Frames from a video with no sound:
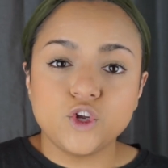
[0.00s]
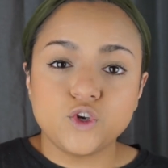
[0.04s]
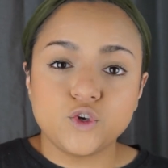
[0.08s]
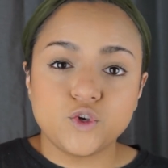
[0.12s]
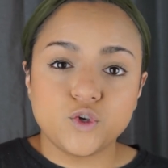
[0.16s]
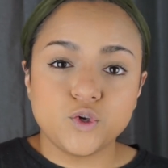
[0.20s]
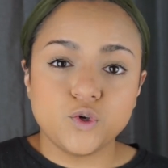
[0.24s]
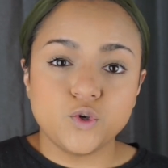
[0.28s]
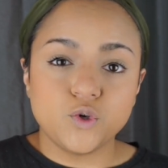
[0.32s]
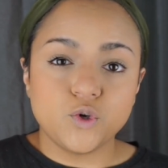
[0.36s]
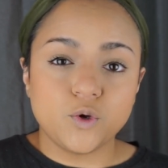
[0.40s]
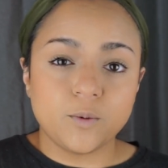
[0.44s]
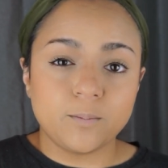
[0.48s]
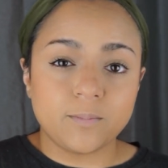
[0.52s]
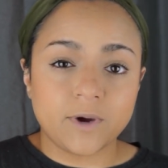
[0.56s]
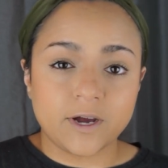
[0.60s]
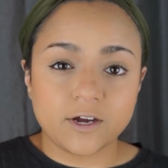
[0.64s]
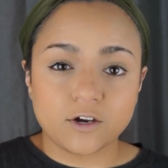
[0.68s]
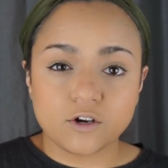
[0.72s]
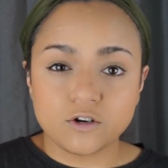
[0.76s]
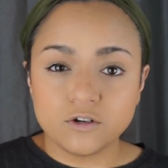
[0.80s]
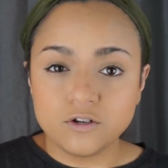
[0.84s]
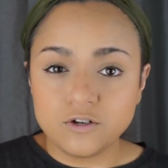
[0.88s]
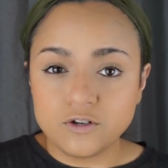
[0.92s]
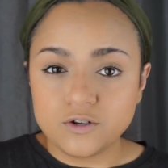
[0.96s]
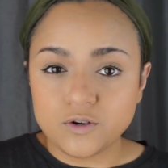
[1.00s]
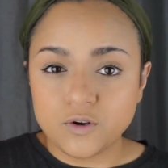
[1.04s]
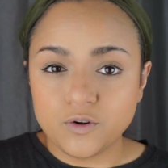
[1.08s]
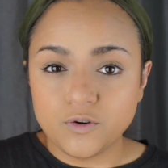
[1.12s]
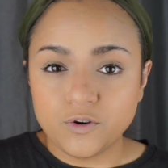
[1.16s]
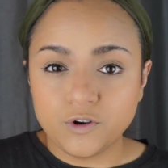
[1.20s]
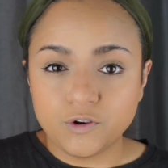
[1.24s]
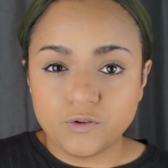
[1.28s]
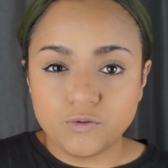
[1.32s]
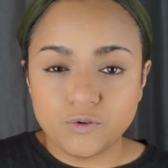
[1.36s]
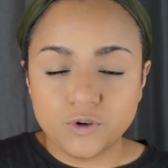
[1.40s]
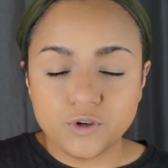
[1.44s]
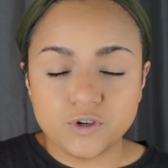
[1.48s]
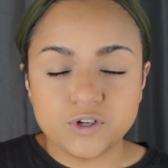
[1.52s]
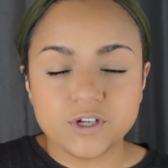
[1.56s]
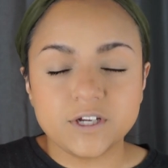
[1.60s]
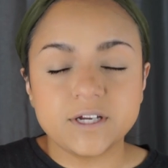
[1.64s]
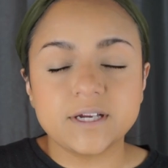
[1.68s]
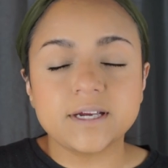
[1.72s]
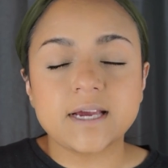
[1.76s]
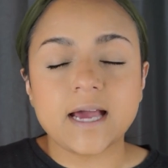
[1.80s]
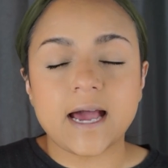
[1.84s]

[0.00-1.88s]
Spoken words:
to my contouring routine,